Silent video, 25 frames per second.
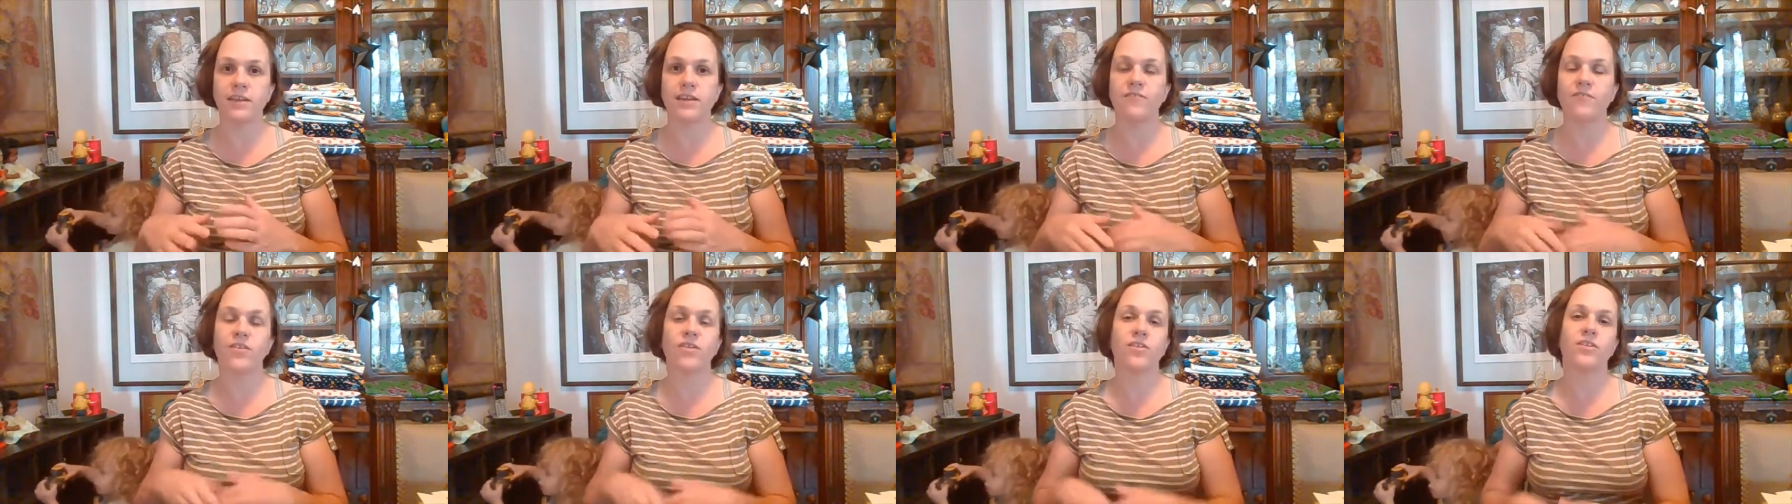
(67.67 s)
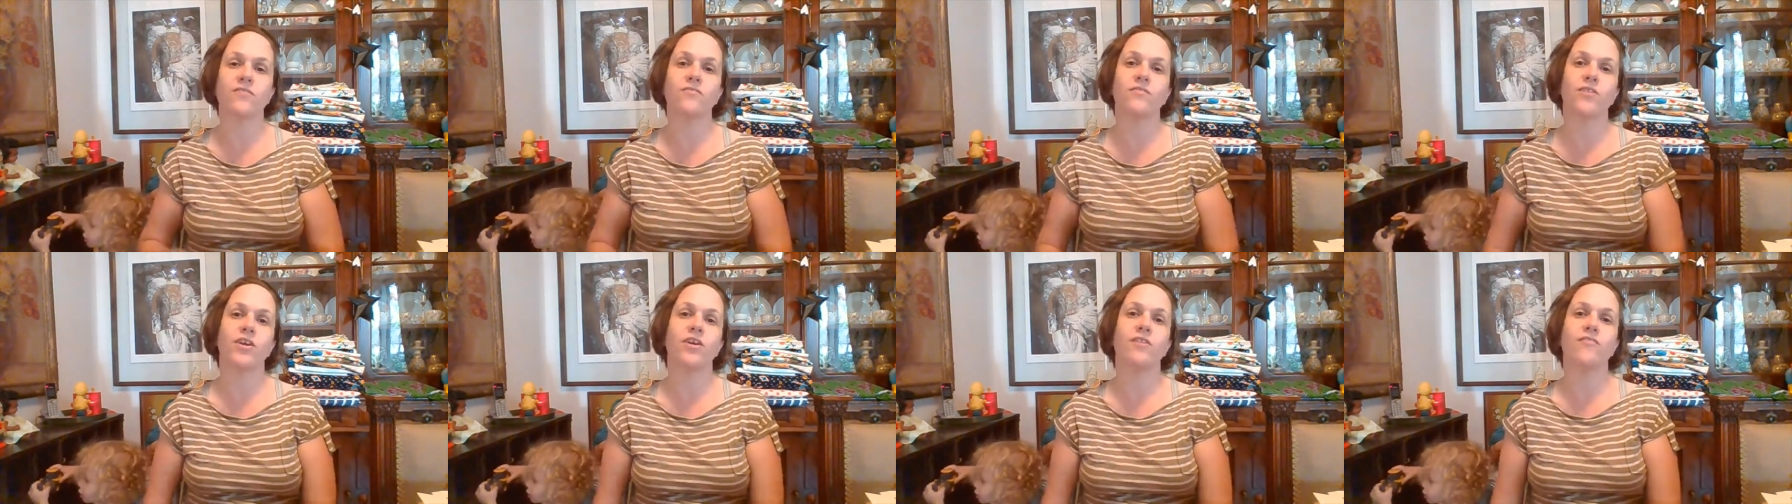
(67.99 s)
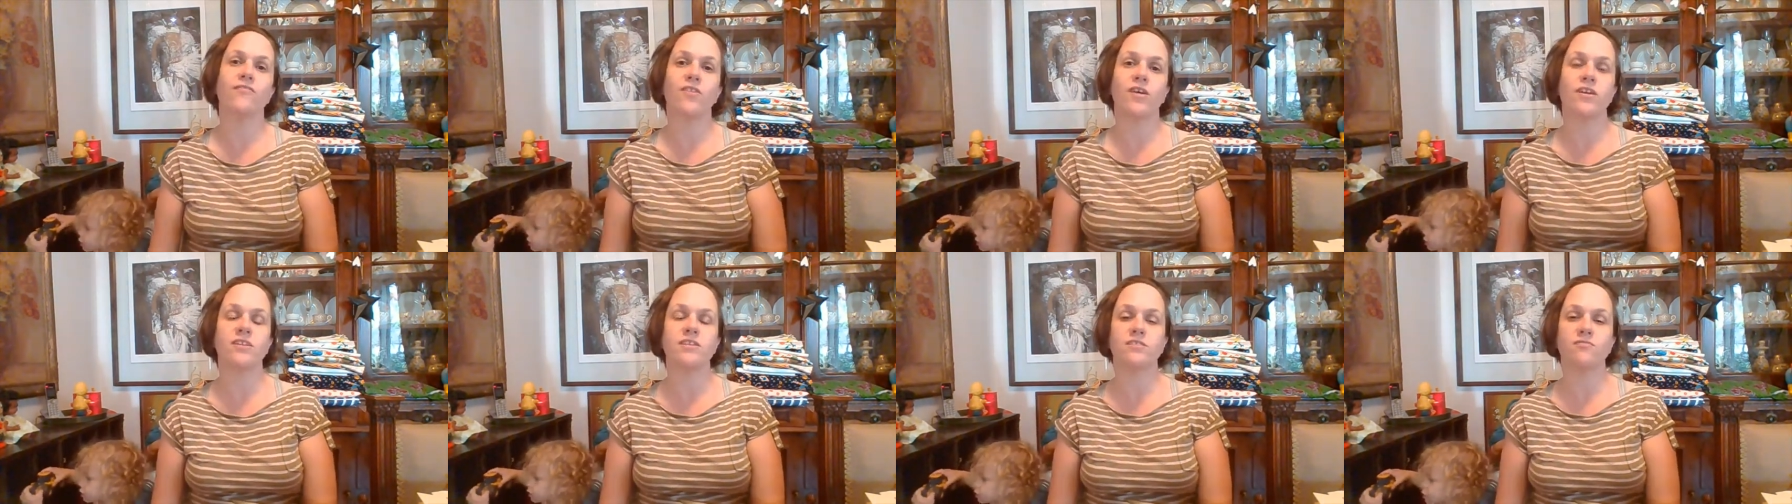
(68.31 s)
I found it very
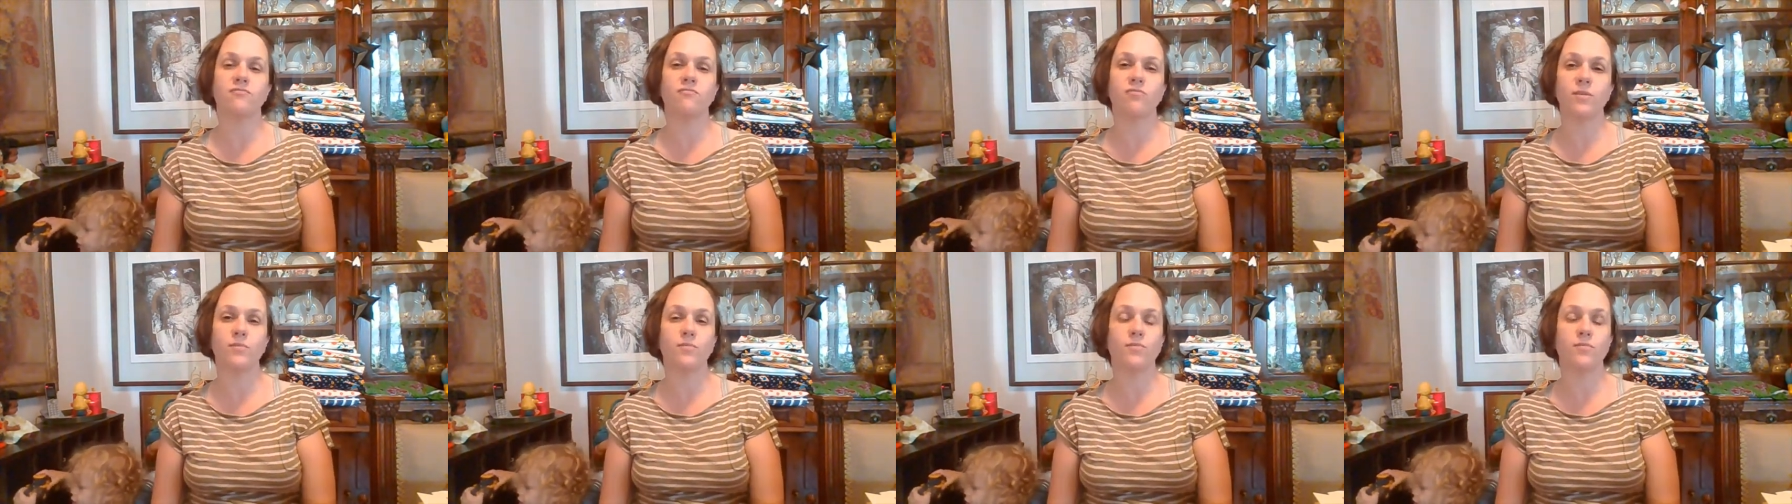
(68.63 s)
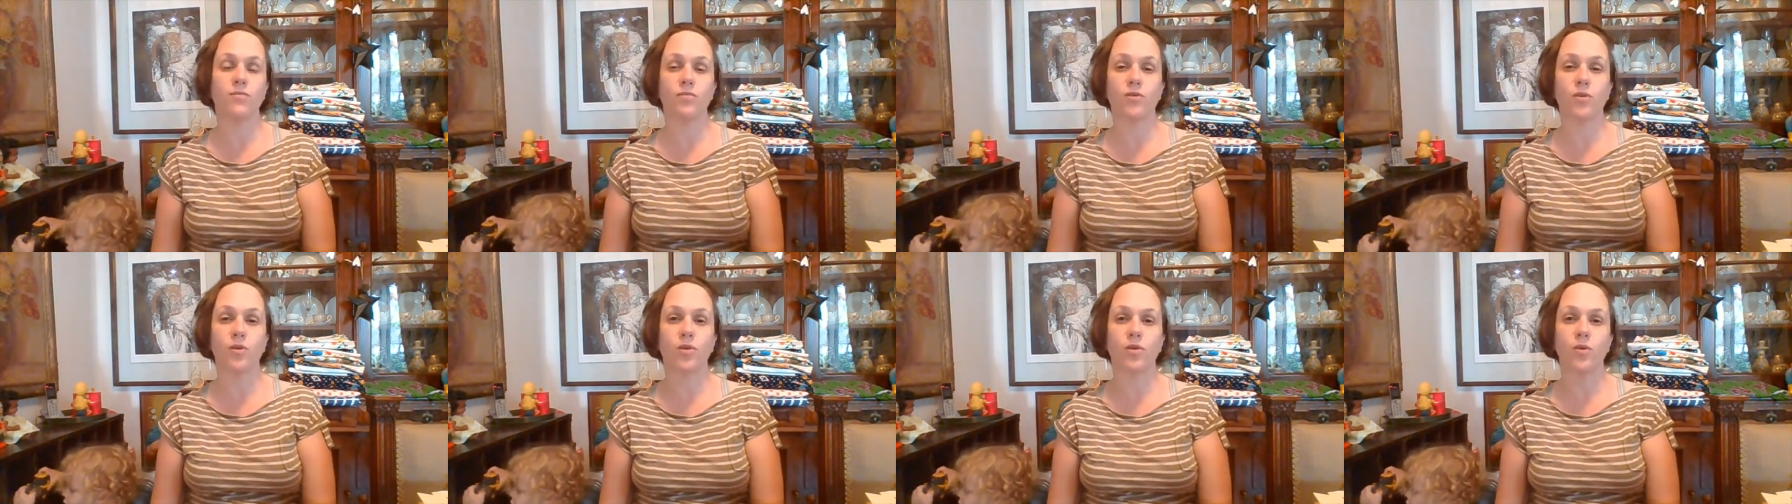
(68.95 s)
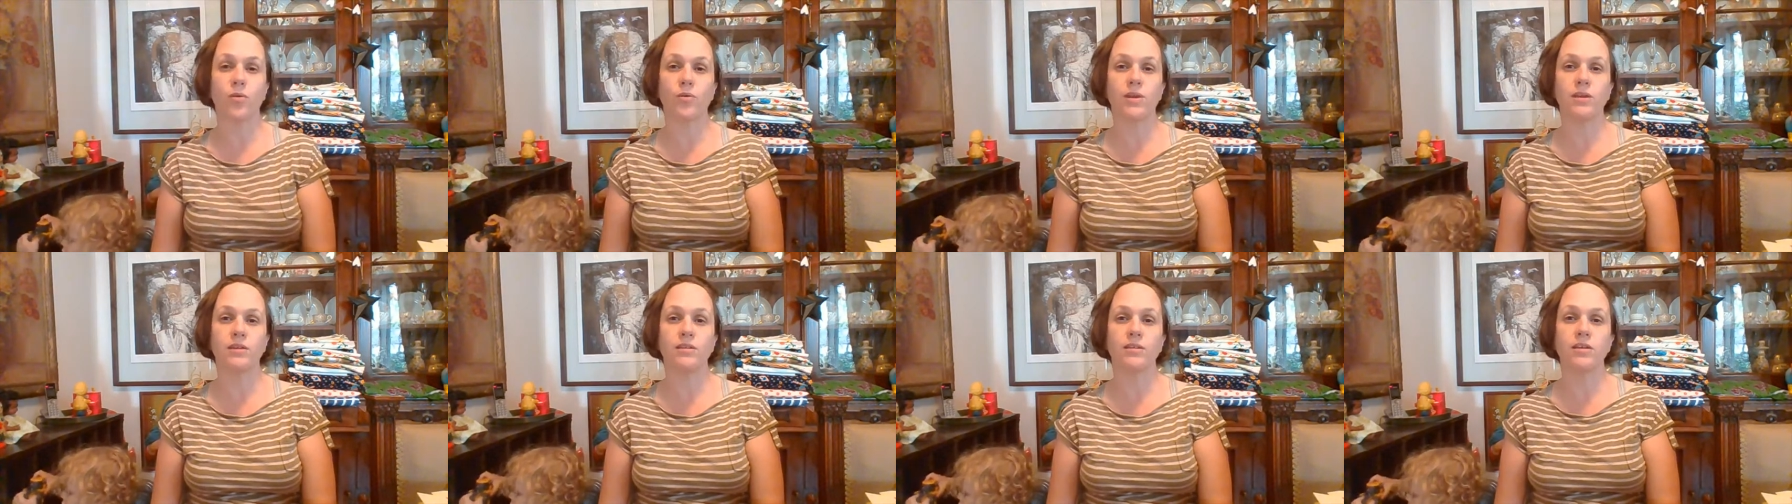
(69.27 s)
fun to flip
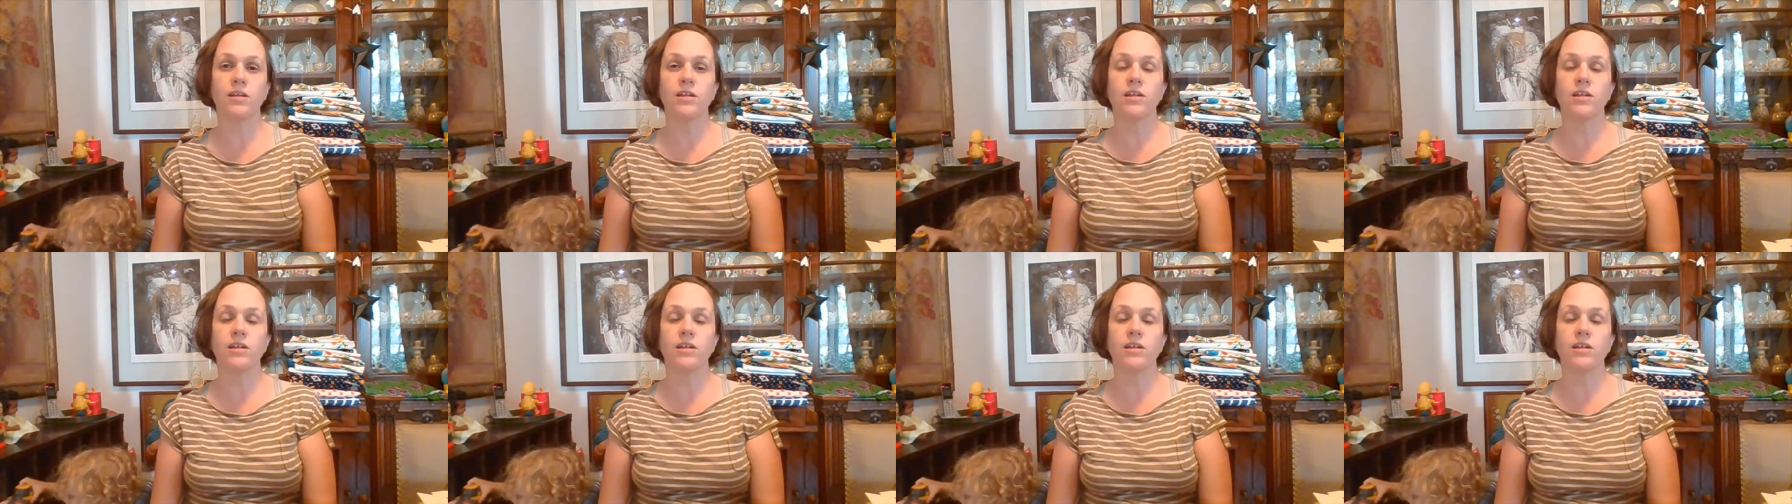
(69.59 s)
through and